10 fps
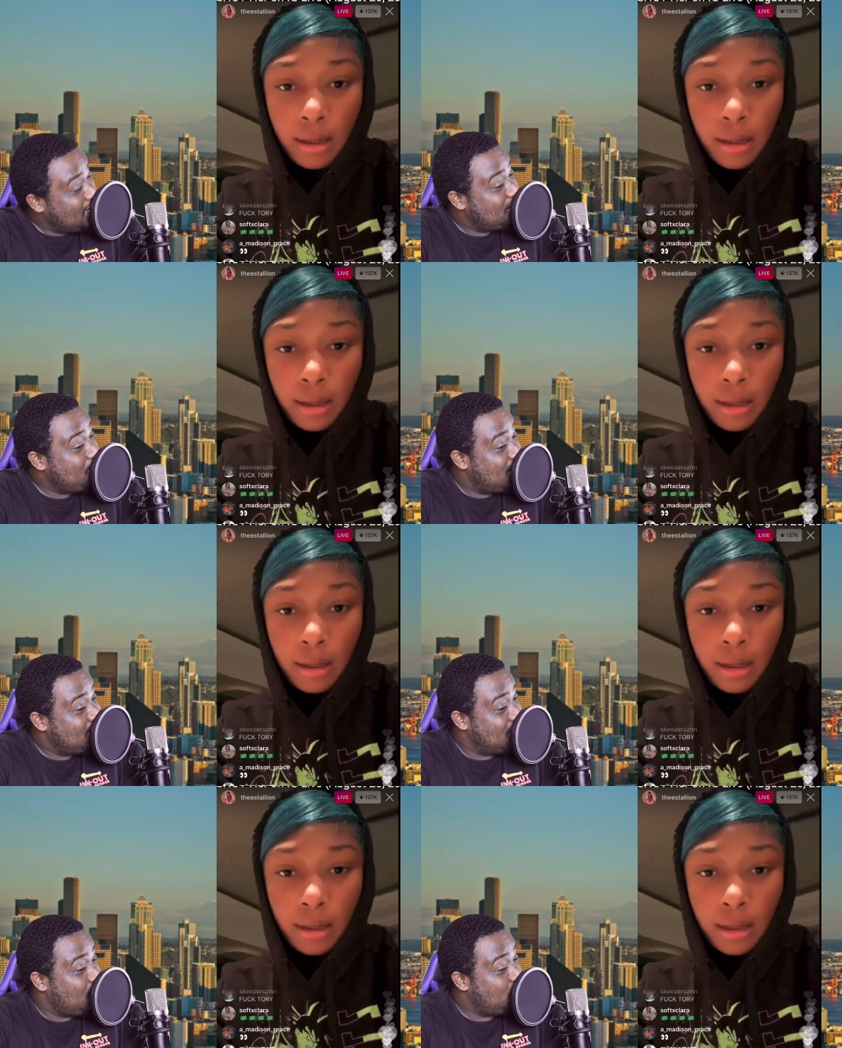Speaker 1: this
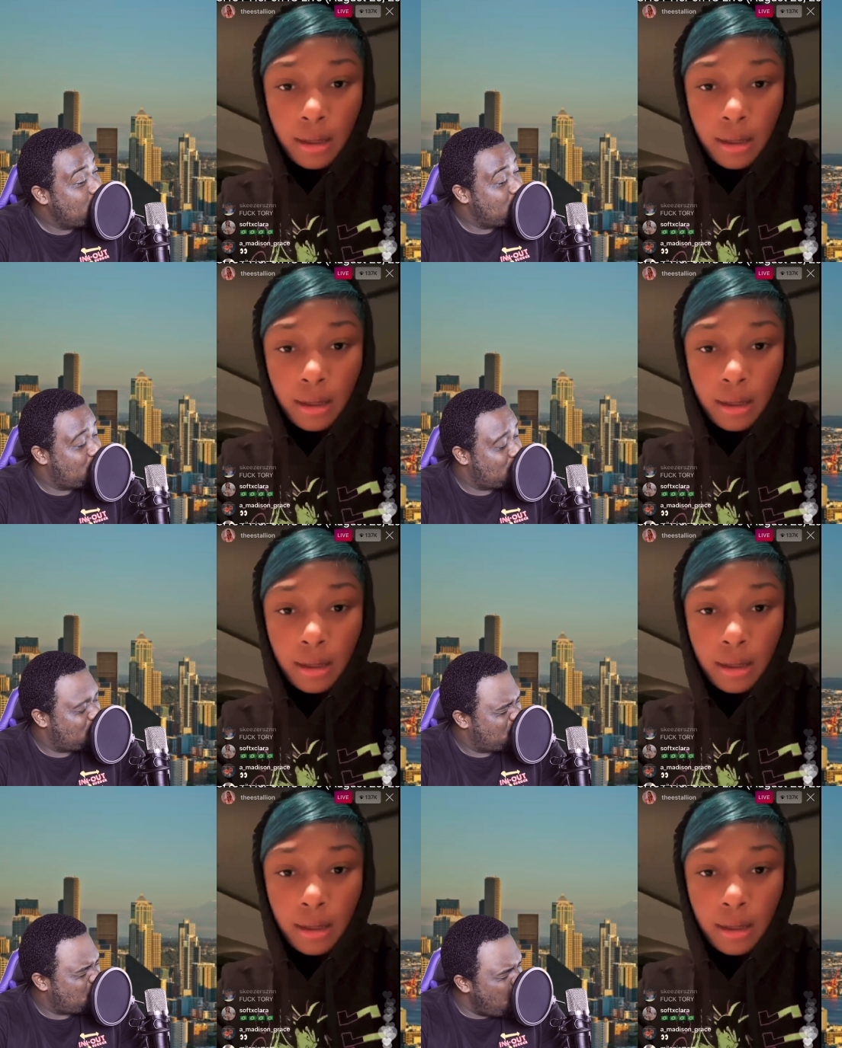man sound
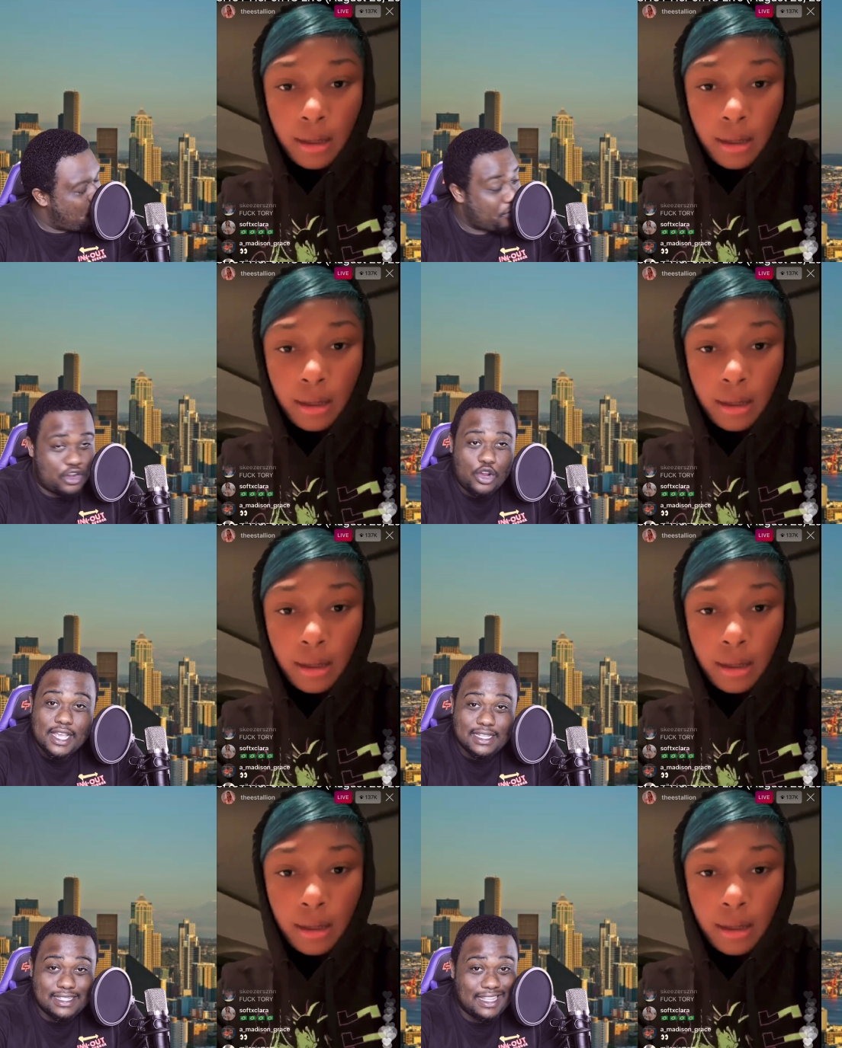super
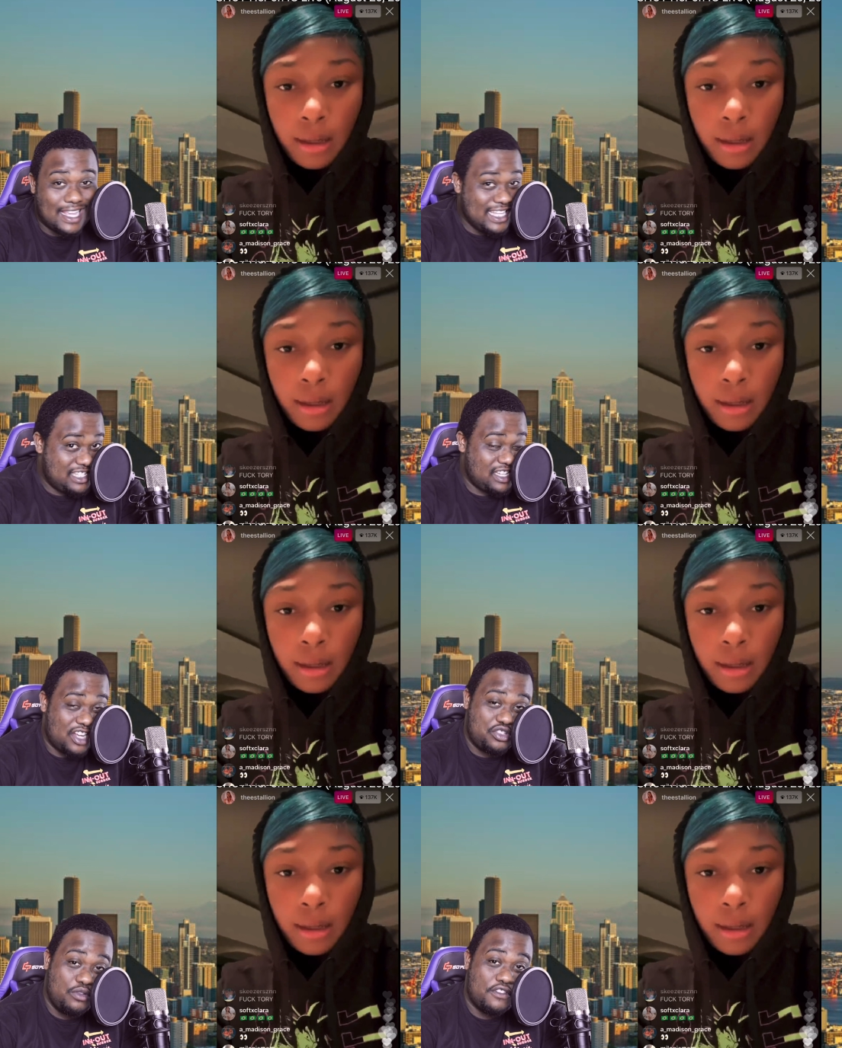crazy. Like, he
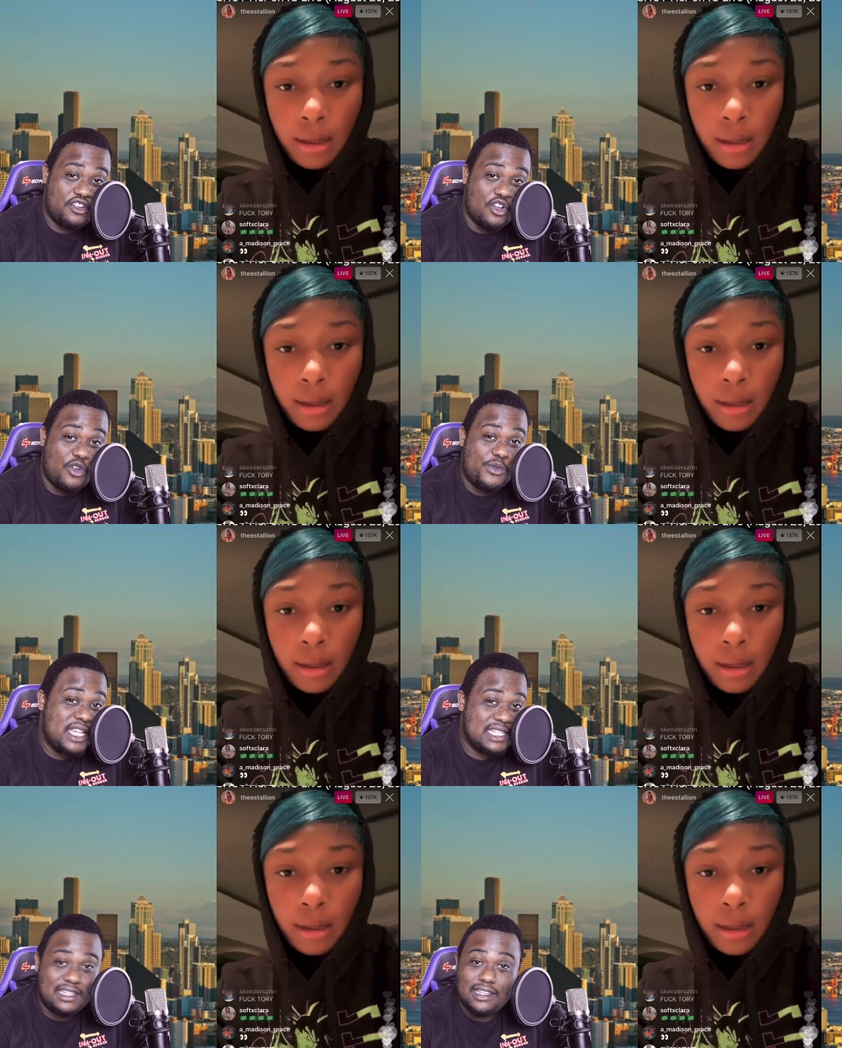shot you for no
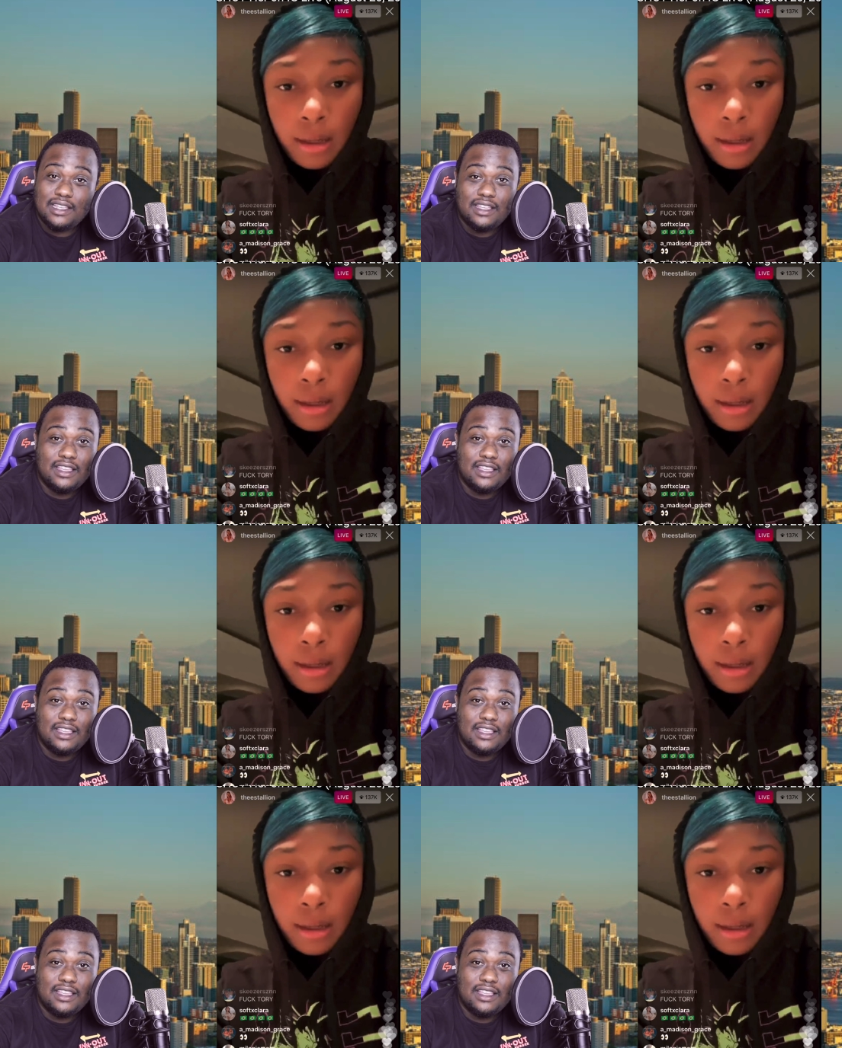reason.